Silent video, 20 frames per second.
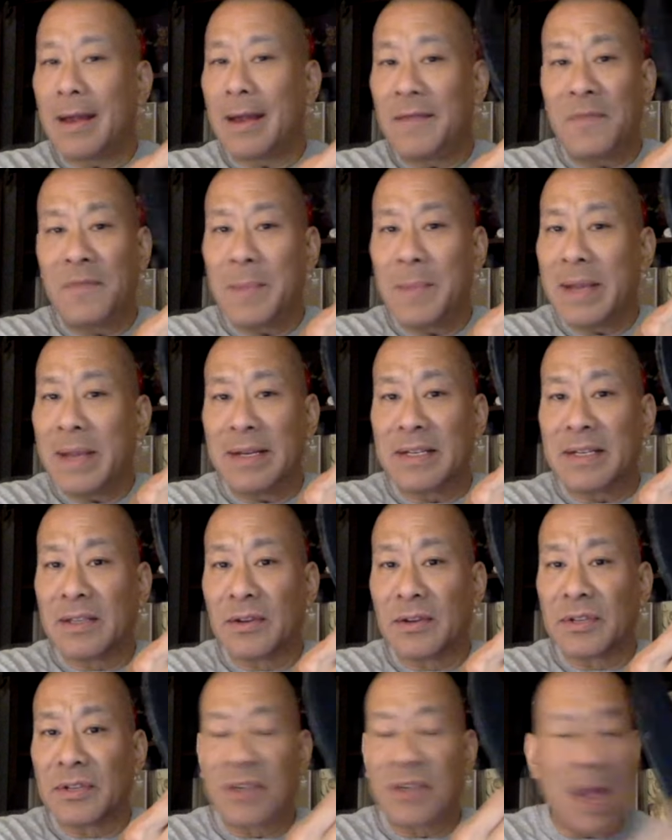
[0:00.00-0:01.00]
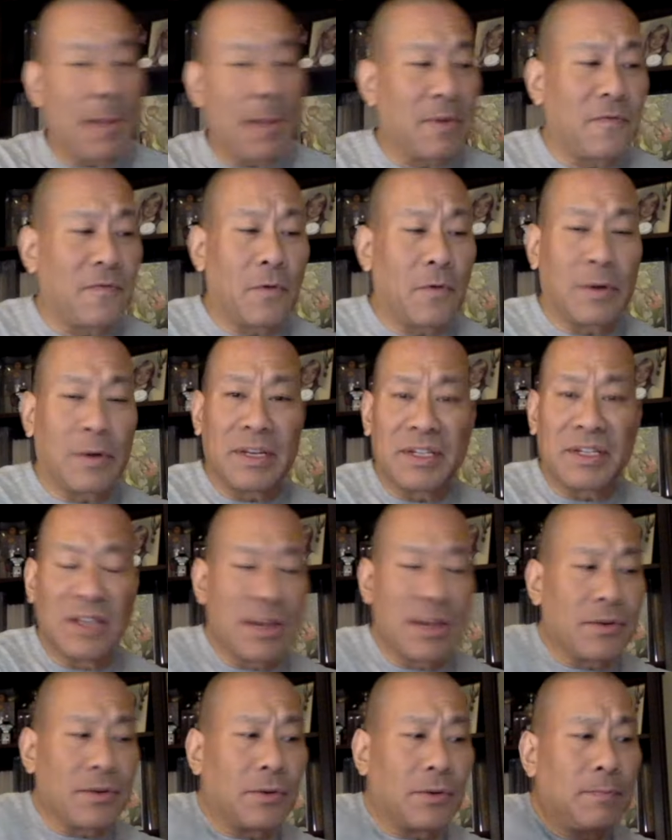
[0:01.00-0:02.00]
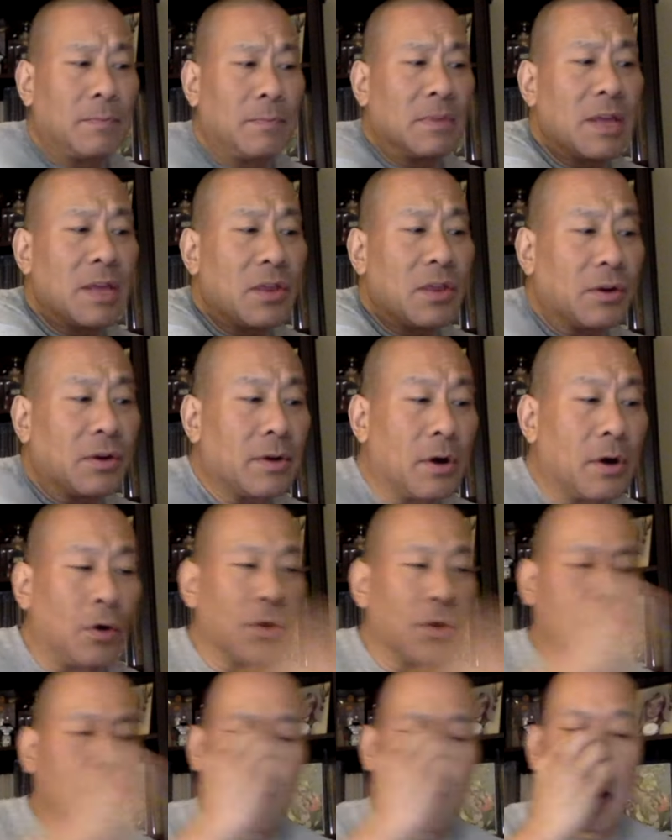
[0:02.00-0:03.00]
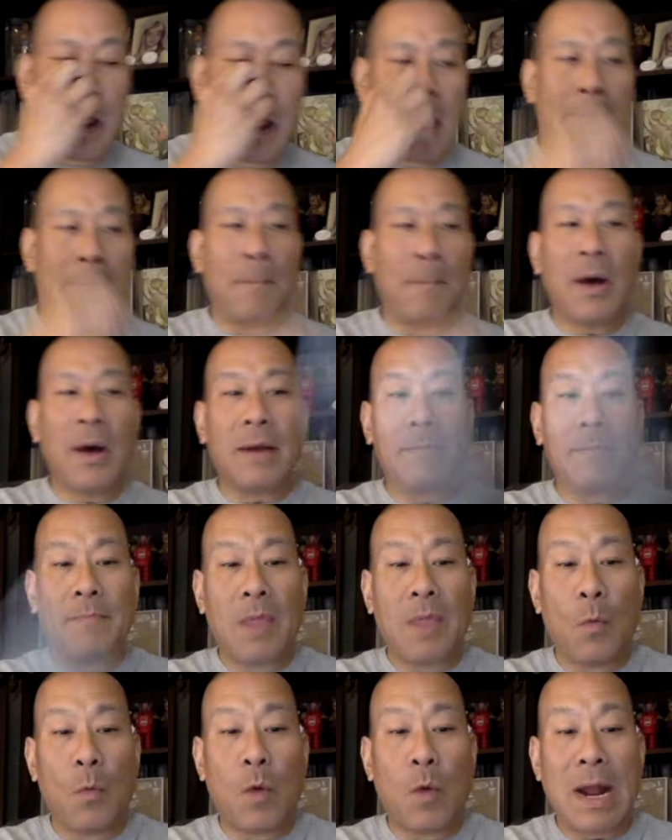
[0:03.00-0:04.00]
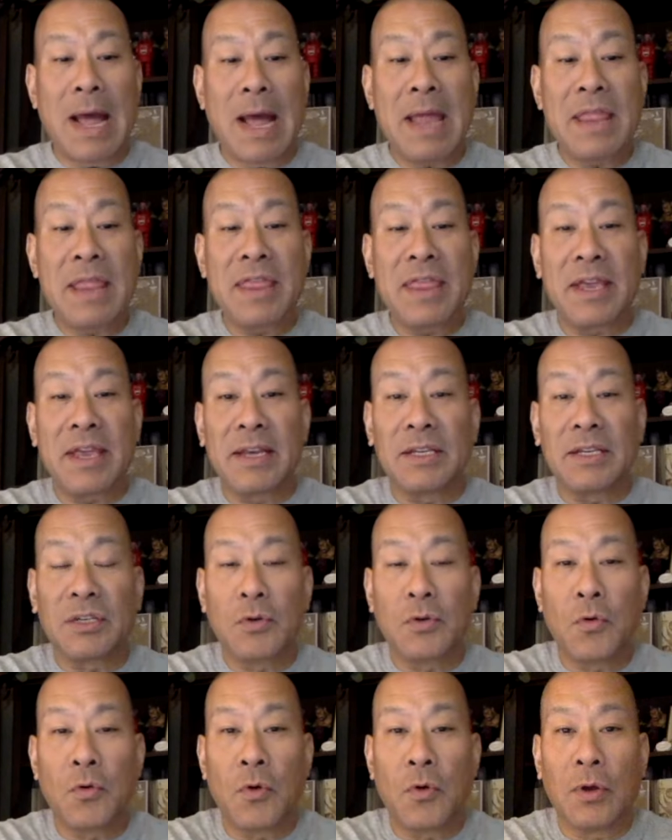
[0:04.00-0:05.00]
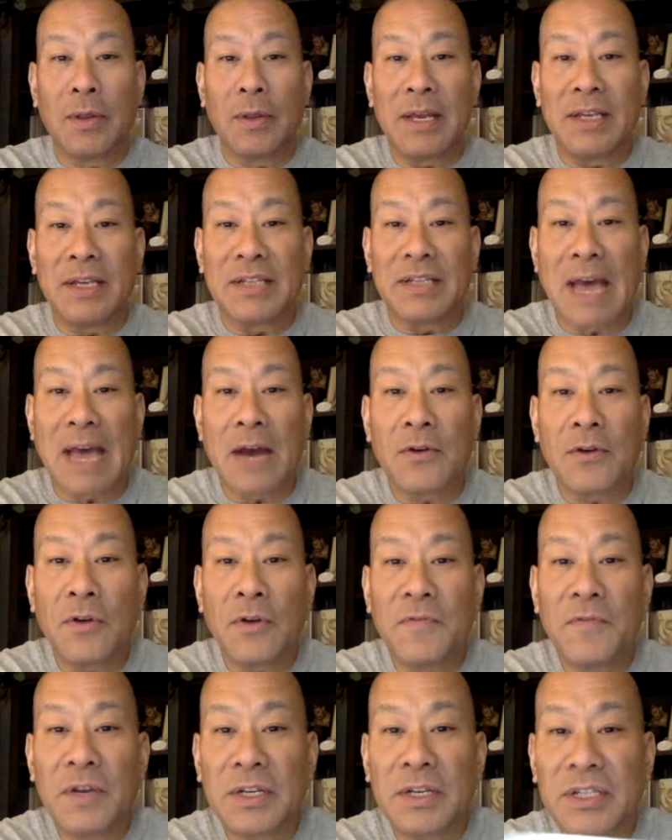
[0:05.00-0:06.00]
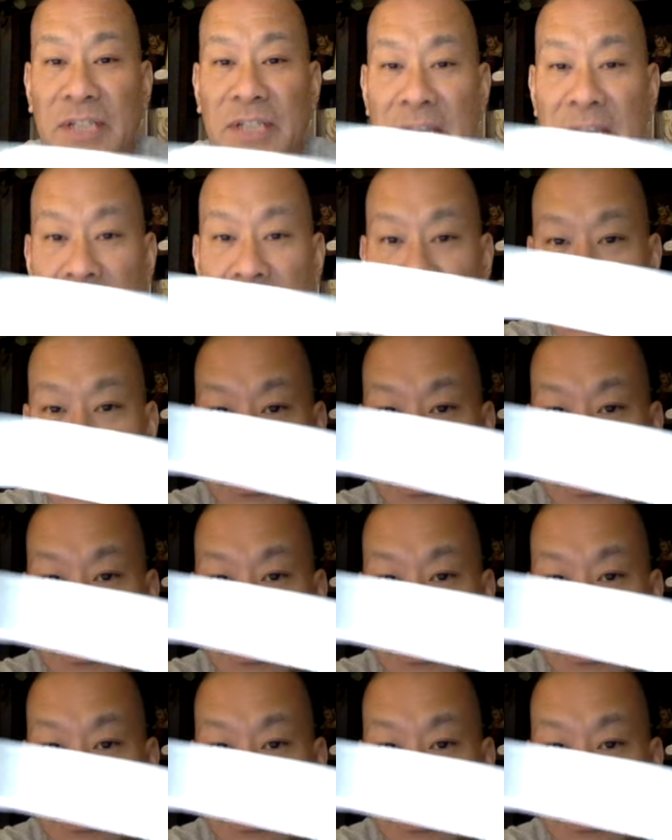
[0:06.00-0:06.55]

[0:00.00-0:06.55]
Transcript: even made this little scabbard for it, this leather holder. But what I think is cool is, I don't know if you could see this.